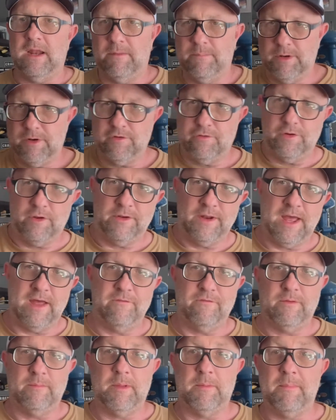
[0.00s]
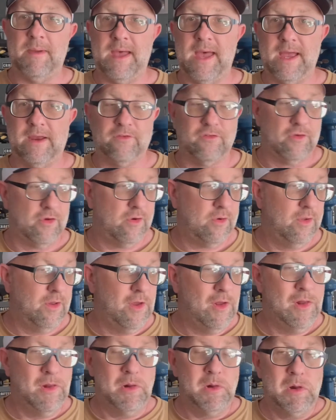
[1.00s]
I'm gonna drill down from the back. So
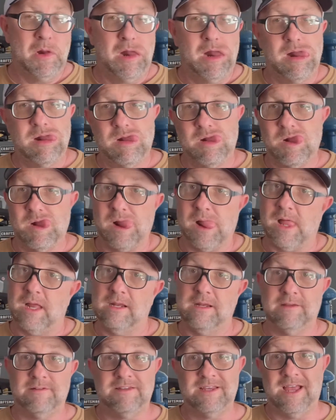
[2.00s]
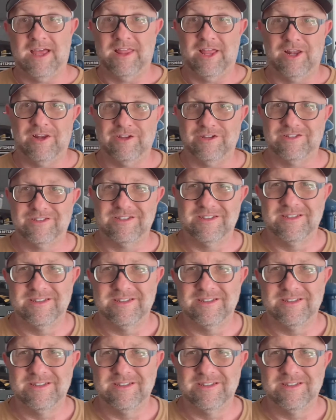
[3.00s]
let's see how that looks.